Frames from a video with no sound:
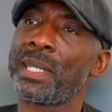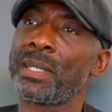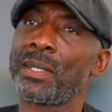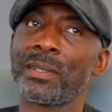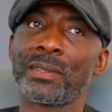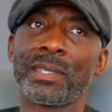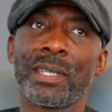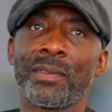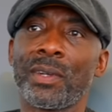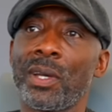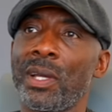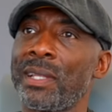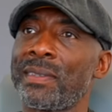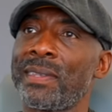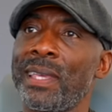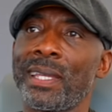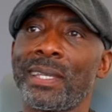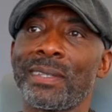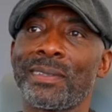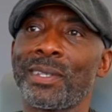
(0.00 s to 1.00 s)
Because they've got to
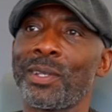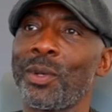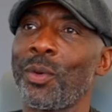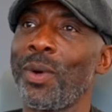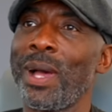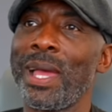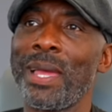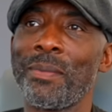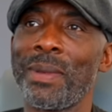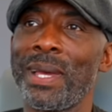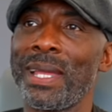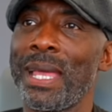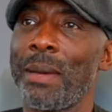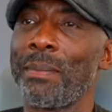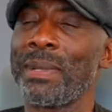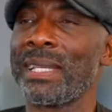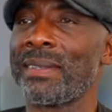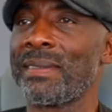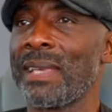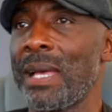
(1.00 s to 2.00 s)
take it to the wire, man. How
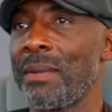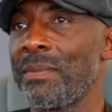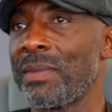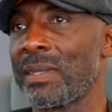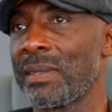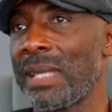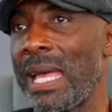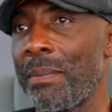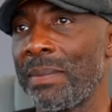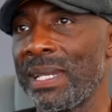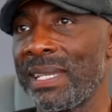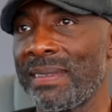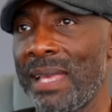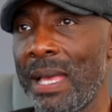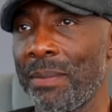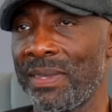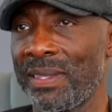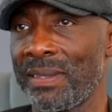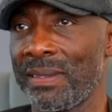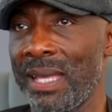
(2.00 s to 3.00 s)
many times is, how many
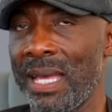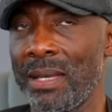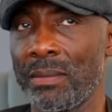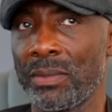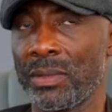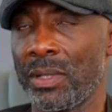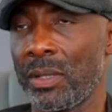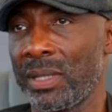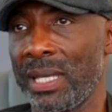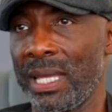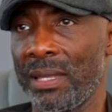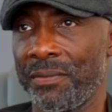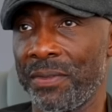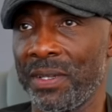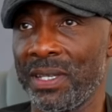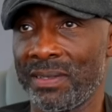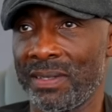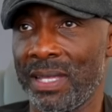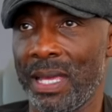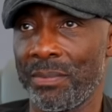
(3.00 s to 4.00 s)
times is, okay, the
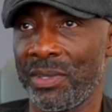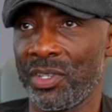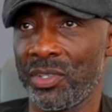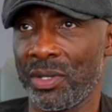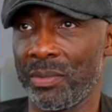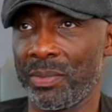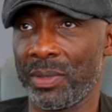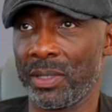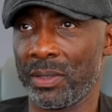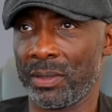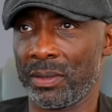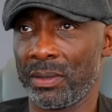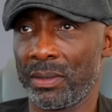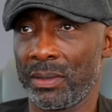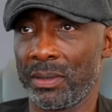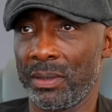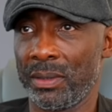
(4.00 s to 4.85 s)
first time they should have boxed.